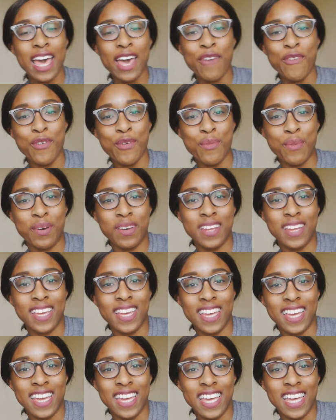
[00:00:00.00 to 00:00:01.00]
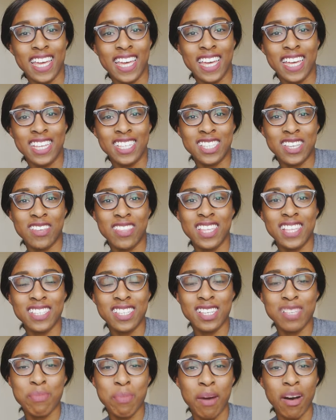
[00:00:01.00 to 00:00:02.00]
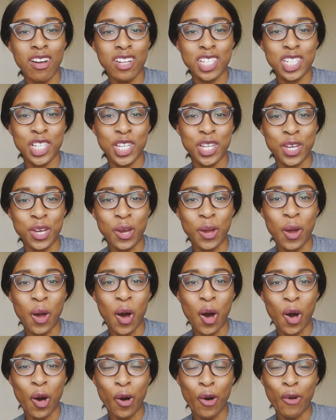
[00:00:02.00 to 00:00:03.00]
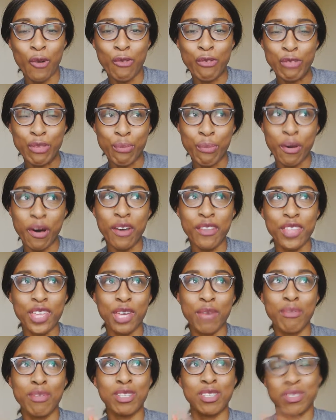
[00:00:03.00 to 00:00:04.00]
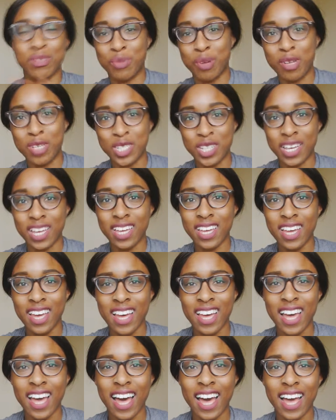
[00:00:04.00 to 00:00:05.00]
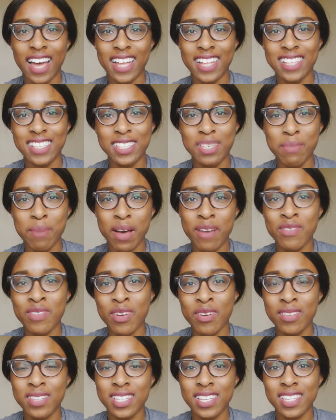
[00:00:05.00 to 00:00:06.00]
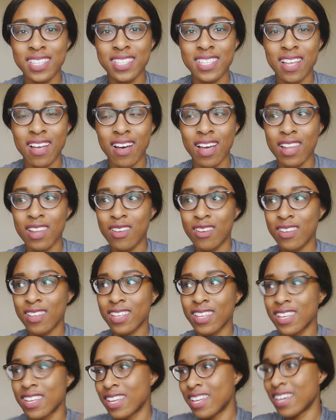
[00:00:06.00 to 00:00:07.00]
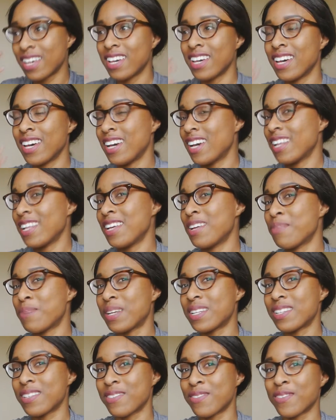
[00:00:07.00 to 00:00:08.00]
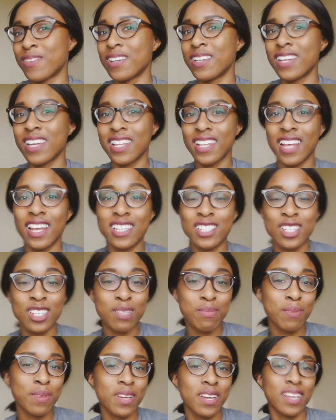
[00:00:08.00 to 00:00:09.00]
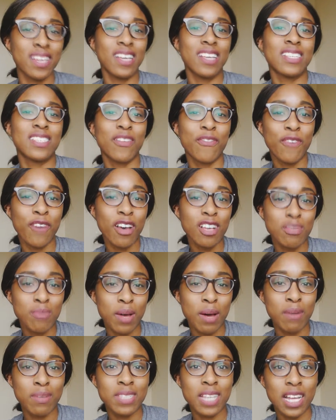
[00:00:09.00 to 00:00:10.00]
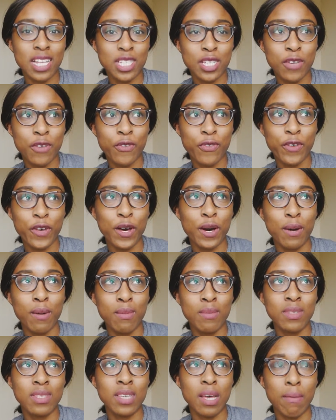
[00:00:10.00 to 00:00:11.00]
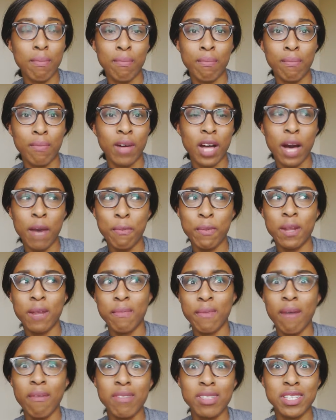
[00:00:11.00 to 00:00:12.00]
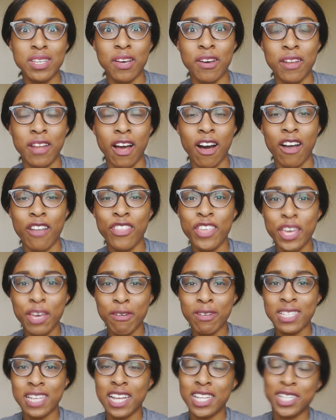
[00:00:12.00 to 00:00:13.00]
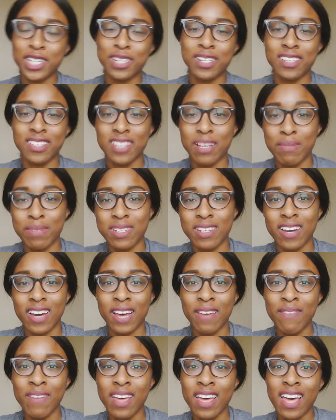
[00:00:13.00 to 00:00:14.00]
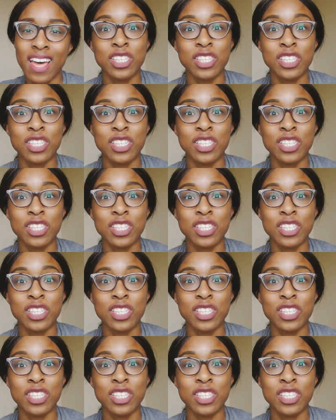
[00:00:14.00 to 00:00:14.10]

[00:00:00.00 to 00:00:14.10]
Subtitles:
Hey everybody, so this is part 2 of the part that you were just watching, and you might have noticed that I look a little bit different, and that's just because the first part was actually filmed a couple of months ago now. I think it was actually in the summertime.